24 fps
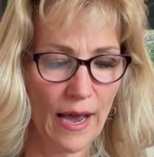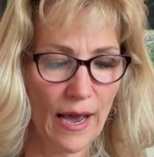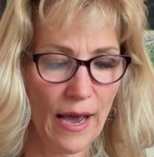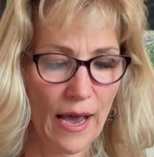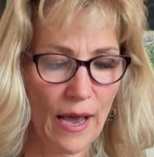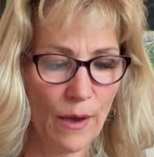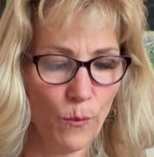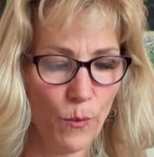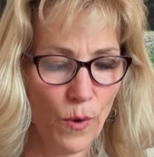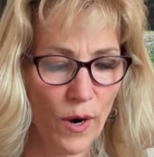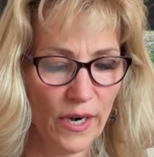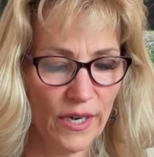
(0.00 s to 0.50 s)

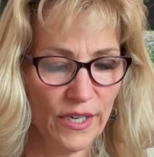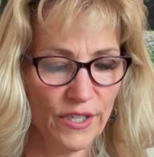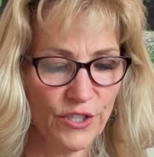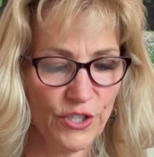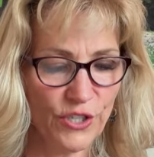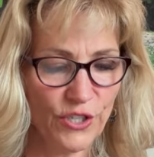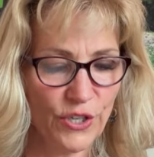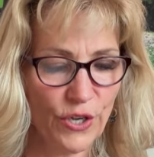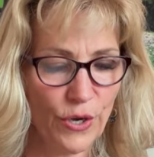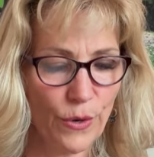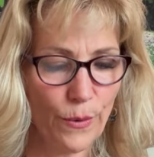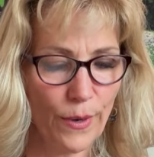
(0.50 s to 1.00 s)
I wanted
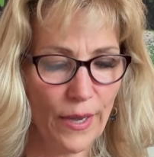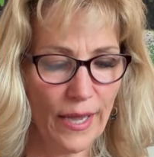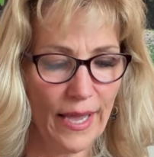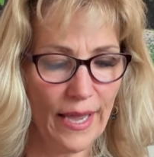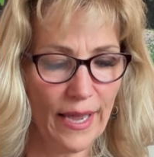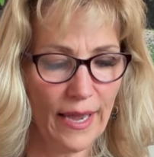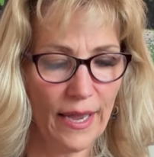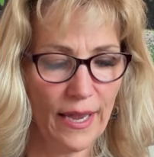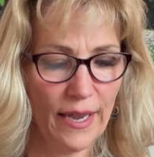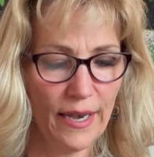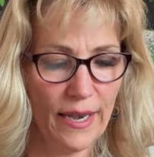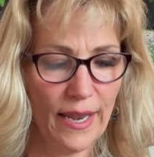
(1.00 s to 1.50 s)
to go
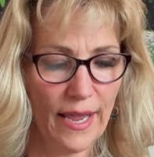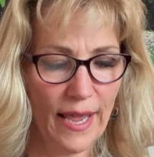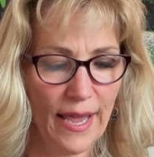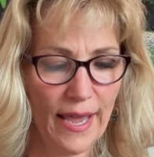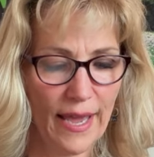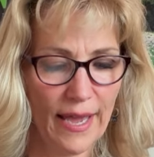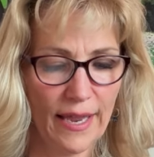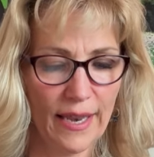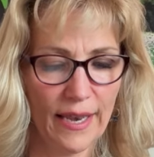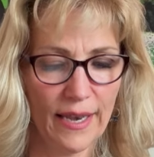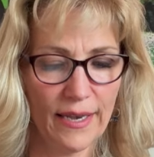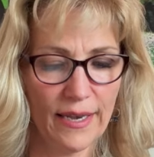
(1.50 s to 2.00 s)
ahead
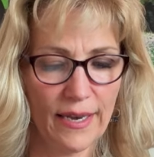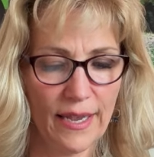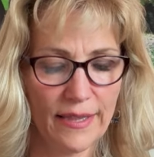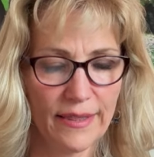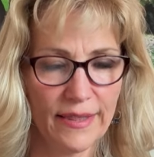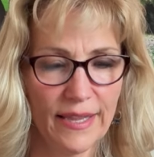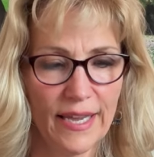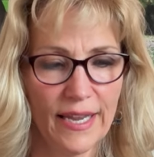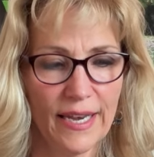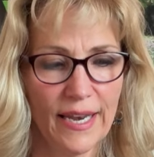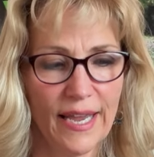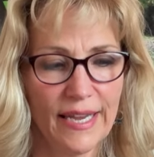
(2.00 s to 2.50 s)
and
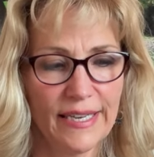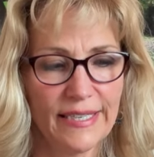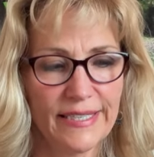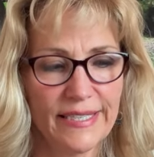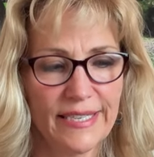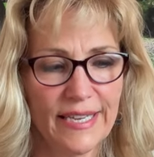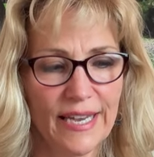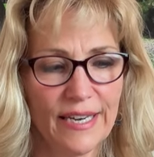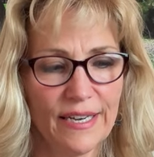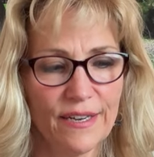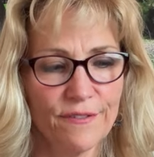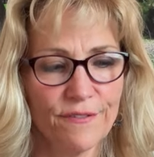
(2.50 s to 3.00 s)
then
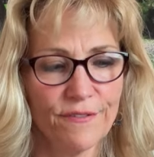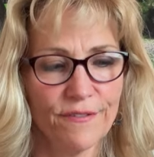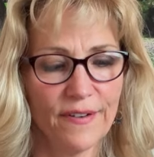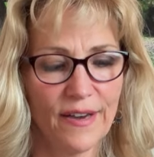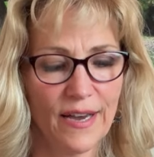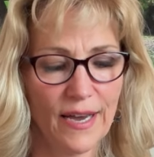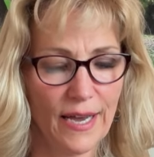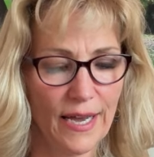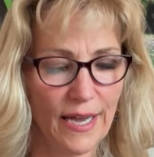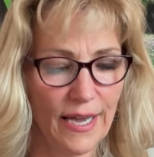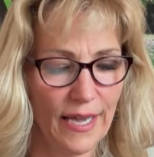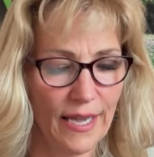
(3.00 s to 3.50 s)

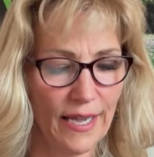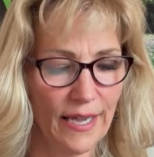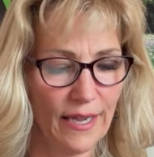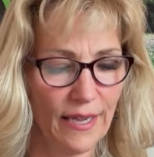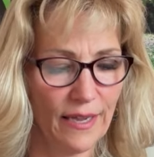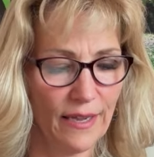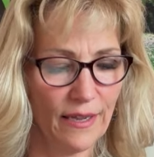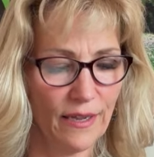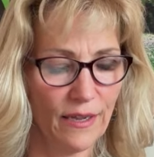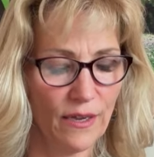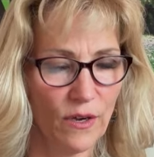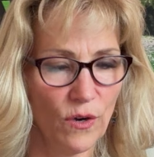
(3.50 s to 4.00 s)
identify
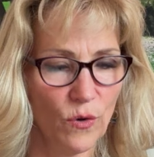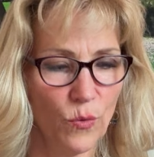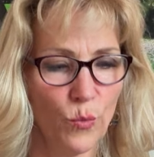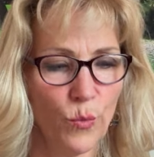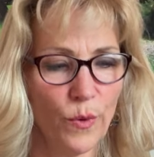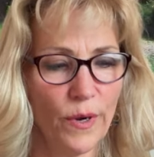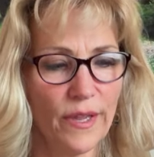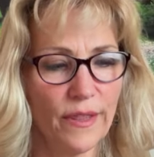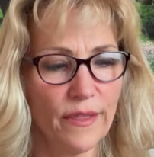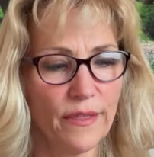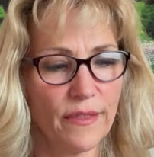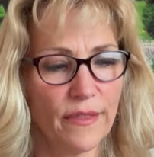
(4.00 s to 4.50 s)

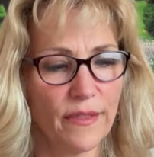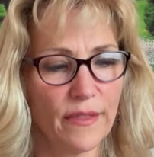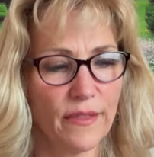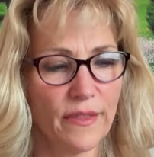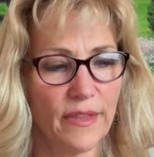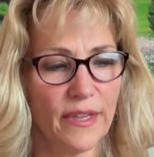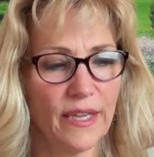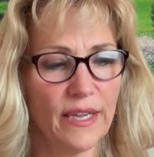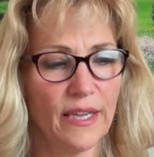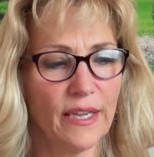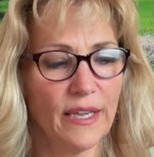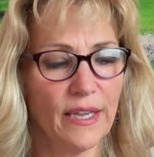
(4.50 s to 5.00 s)
with
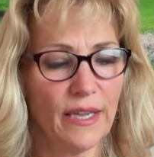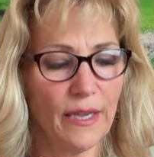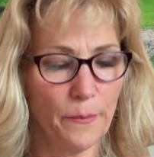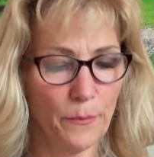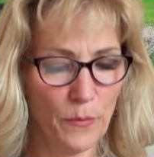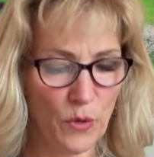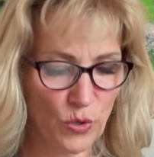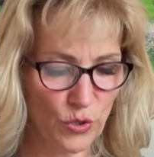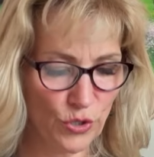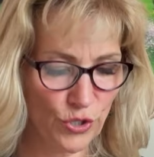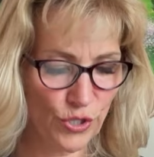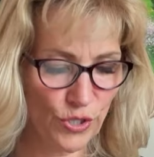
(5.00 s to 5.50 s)
the
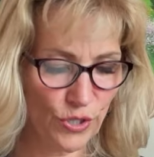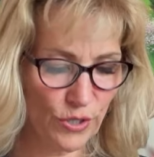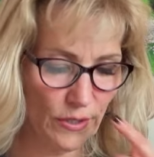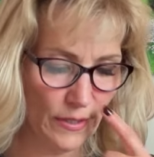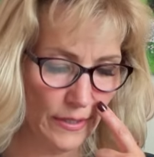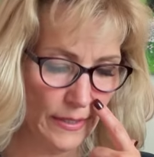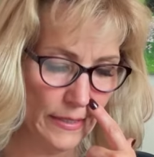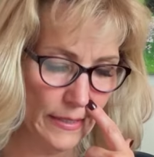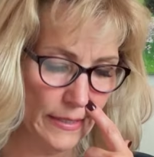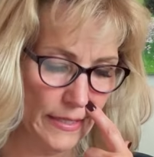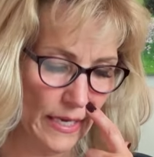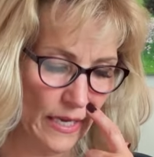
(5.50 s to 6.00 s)
emotional
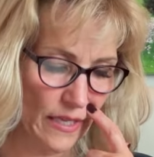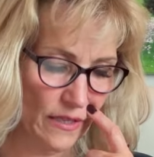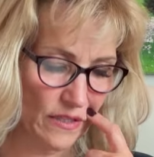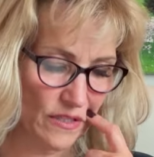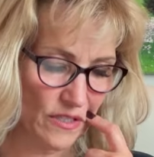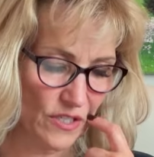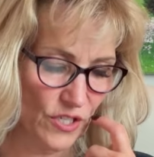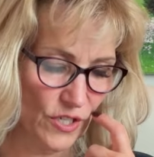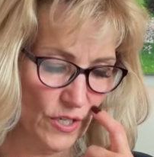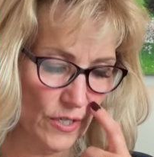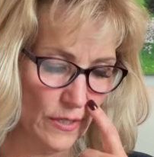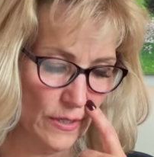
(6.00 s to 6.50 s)

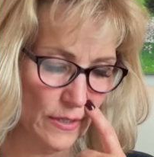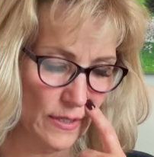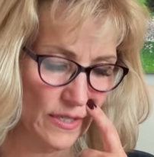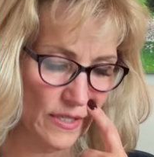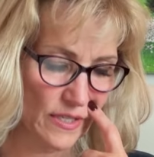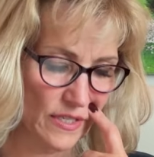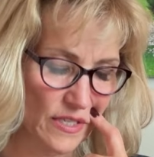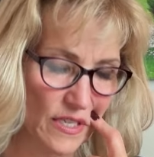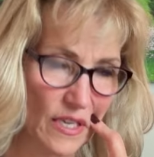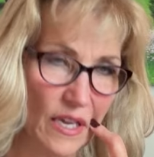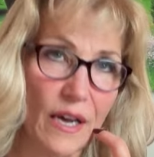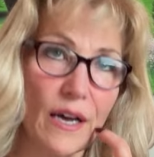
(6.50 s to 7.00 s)

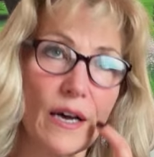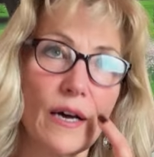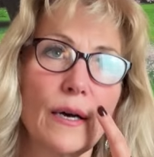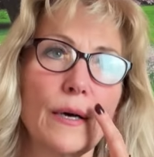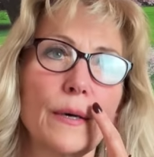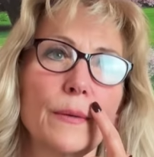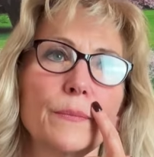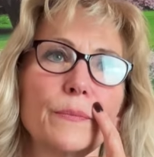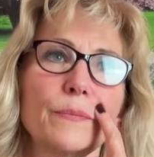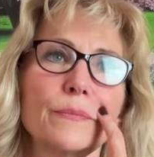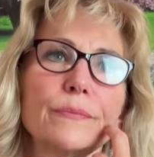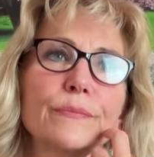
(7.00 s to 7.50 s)
intelligence.
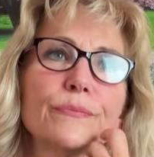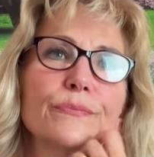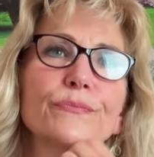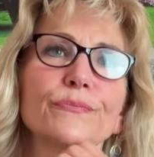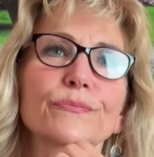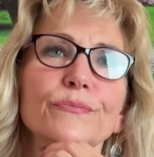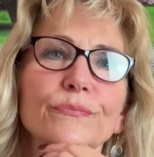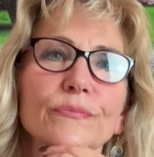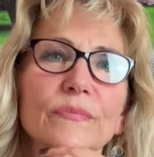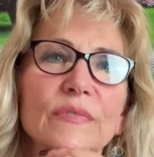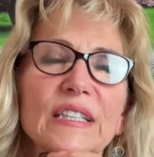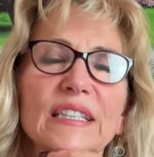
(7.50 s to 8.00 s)
Um,
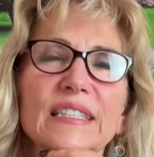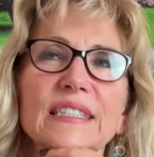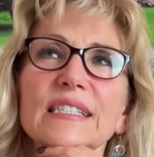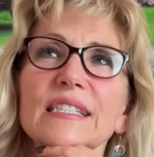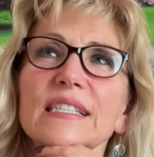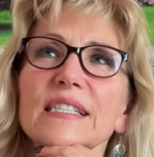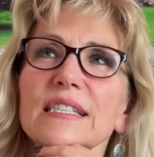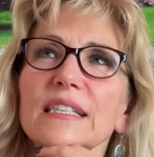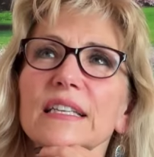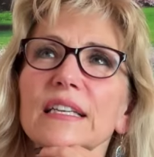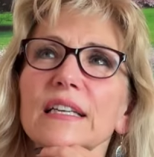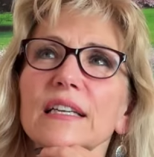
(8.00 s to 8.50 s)
let's
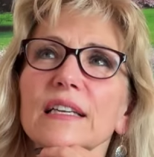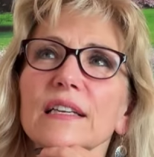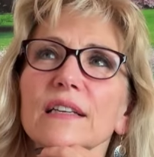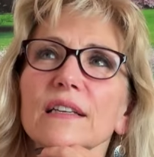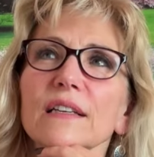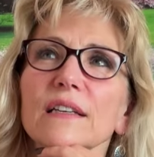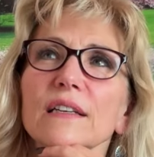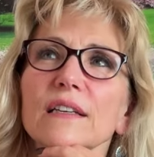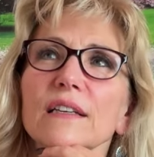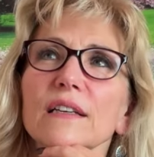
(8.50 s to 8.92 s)
see.